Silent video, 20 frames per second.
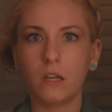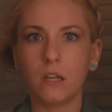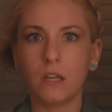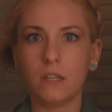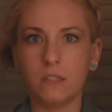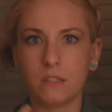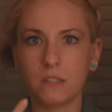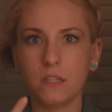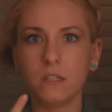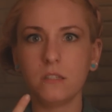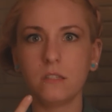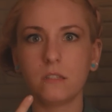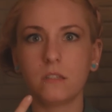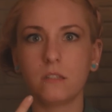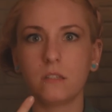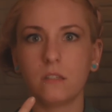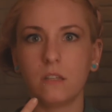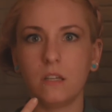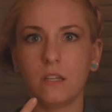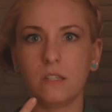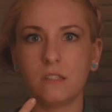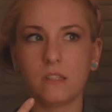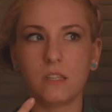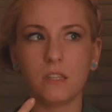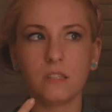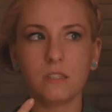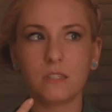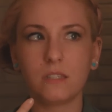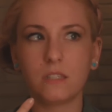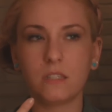is this, is
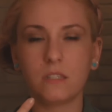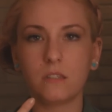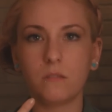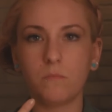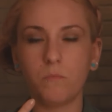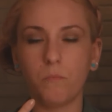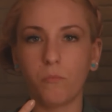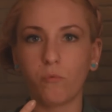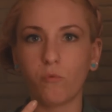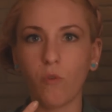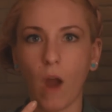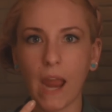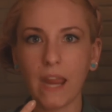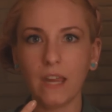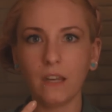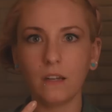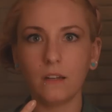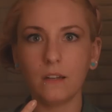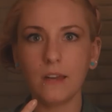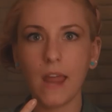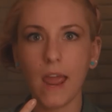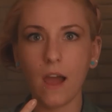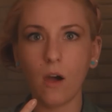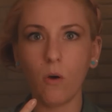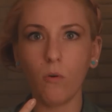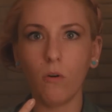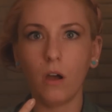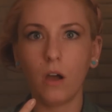this right now?